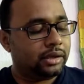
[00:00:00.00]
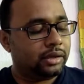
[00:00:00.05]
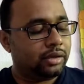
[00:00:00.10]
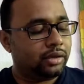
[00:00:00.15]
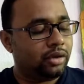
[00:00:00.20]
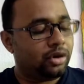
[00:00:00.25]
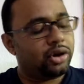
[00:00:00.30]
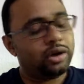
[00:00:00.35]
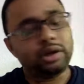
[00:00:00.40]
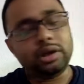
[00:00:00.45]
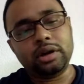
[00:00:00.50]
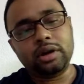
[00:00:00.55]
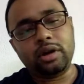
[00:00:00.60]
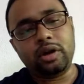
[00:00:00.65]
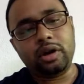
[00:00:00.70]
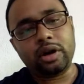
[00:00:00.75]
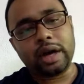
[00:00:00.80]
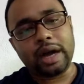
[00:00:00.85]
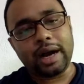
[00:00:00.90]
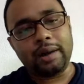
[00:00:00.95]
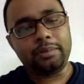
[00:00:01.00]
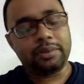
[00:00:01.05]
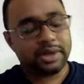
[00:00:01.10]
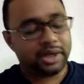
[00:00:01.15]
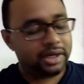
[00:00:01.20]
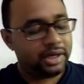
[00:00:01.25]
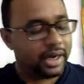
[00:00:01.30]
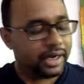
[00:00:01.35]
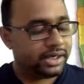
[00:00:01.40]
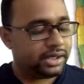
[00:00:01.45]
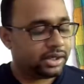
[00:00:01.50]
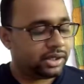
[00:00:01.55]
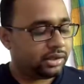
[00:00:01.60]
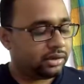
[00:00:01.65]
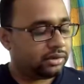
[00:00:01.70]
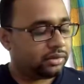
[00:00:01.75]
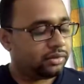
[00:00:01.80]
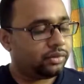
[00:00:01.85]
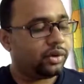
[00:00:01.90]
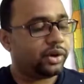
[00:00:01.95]
on or after
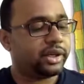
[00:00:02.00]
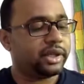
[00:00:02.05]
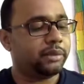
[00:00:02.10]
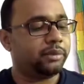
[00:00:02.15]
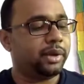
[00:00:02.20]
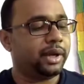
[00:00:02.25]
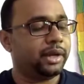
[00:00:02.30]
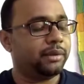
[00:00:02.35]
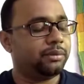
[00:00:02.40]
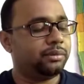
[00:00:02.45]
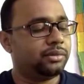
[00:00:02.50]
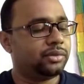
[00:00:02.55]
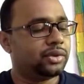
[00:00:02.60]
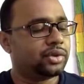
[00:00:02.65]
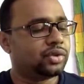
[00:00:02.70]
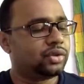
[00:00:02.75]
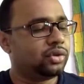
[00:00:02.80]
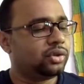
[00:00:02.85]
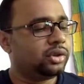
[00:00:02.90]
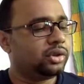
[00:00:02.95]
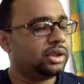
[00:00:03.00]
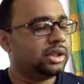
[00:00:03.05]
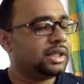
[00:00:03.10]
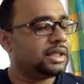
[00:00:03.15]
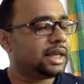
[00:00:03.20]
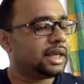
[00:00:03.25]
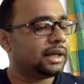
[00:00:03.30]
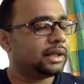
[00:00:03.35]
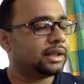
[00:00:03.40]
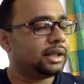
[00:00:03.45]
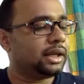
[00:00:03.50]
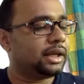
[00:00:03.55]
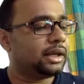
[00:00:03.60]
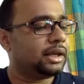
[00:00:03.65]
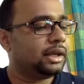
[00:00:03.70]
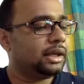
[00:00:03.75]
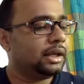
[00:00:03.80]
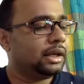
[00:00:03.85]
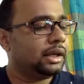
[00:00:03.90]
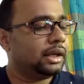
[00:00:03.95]
1945. So these are the
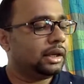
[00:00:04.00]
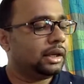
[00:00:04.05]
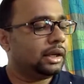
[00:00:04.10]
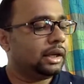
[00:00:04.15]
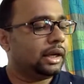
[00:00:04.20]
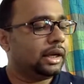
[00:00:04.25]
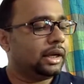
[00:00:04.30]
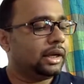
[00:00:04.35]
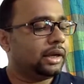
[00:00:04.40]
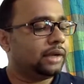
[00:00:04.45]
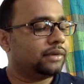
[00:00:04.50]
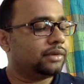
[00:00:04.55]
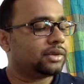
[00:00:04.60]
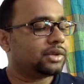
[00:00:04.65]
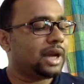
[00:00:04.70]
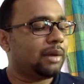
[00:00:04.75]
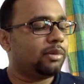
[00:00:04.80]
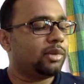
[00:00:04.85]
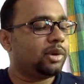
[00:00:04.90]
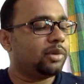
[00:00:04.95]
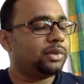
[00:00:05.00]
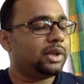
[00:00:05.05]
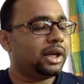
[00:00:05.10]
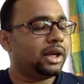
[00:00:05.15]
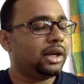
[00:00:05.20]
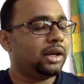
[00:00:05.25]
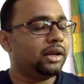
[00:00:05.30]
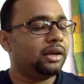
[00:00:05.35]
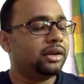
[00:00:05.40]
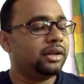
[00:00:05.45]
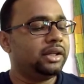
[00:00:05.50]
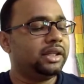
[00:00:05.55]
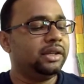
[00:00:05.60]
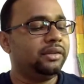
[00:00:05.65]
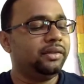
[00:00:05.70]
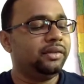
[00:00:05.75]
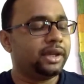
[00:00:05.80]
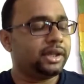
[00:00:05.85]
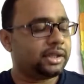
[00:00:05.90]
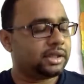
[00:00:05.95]
some of the
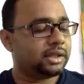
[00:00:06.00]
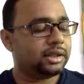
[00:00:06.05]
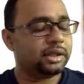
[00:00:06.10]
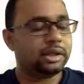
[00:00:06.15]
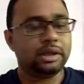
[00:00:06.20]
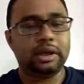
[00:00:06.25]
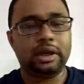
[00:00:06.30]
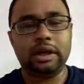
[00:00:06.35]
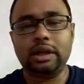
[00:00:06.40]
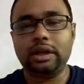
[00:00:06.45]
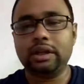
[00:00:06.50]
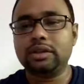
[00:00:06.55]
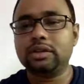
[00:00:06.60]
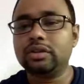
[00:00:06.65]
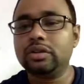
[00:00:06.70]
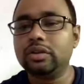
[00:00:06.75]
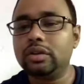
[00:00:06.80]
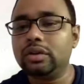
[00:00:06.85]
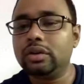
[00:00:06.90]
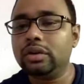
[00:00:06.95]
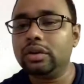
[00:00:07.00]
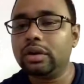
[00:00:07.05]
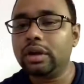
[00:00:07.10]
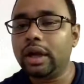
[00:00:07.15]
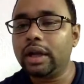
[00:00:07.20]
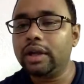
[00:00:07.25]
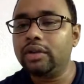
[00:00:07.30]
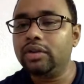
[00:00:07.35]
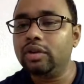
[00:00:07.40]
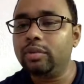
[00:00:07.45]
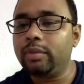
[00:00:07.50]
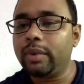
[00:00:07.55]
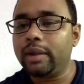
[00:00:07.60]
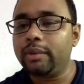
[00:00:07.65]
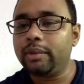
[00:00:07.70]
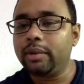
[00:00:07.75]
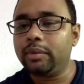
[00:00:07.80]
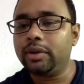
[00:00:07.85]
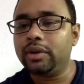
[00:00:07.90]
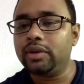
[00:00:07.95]
debates. So I hope
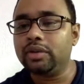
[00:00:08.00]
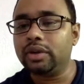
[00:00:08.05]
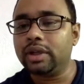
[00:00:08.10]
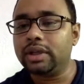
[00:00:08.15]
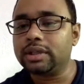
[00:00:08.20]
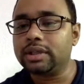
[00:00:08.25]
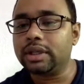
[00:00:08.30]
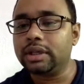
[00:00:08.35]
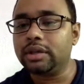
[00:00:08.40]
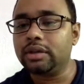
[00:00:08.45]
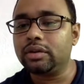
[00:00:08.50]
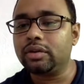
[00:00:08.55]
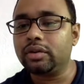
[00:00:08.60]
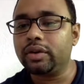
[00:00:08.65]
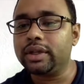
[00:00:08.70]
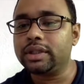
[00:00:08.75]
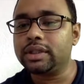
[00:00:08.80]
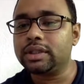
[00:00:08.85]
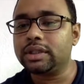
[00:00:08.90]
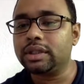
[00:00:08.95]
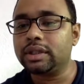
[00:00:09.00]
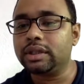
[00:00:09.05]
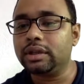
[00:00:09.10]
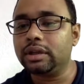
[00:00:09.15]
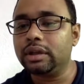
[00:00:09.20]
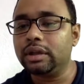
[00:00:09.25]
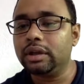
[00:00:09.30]
I'm able to answer your question.